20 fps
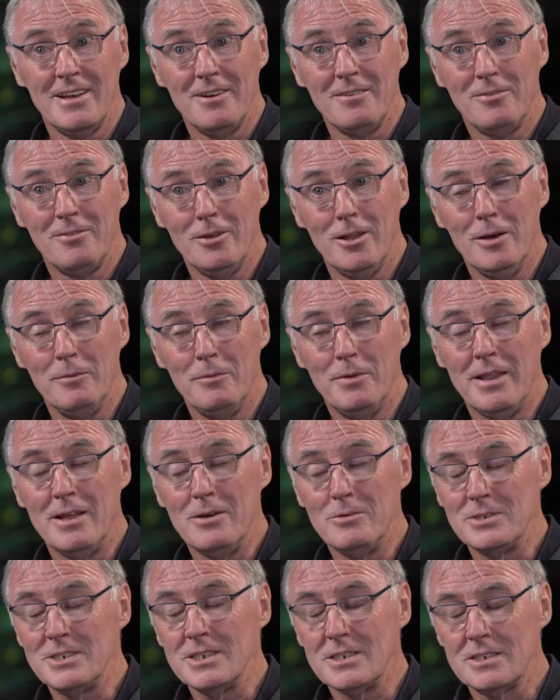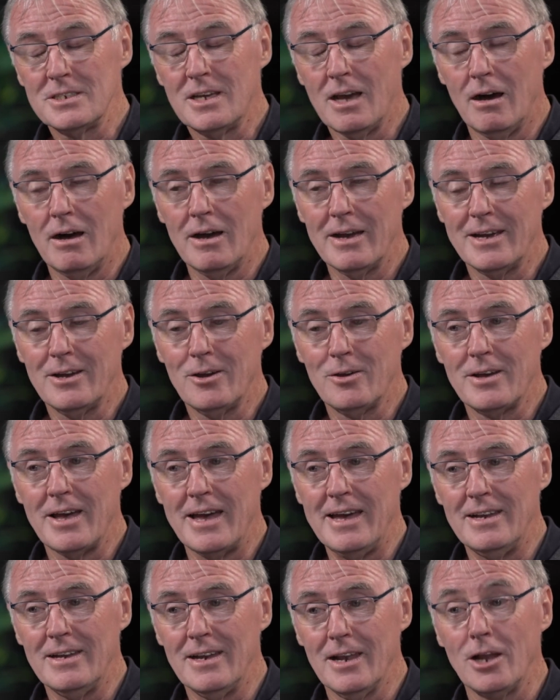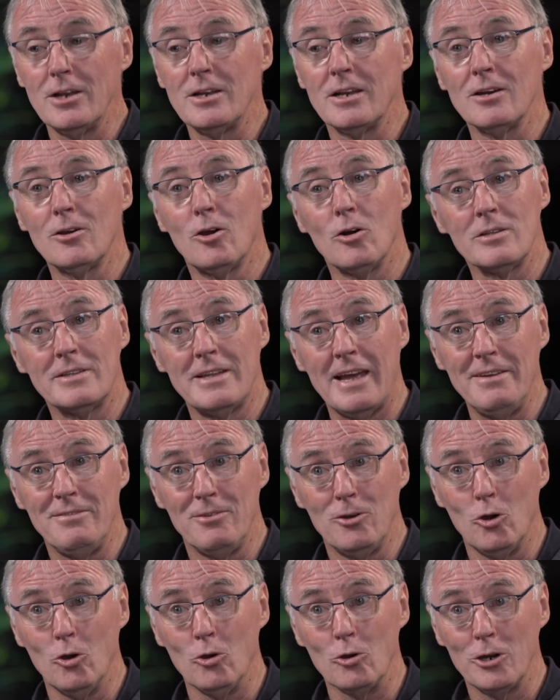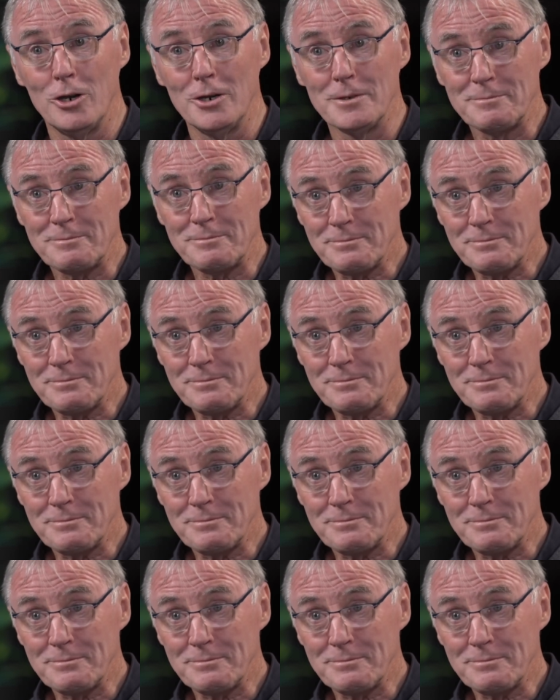for them, and there was this guy in London called Dave Cook,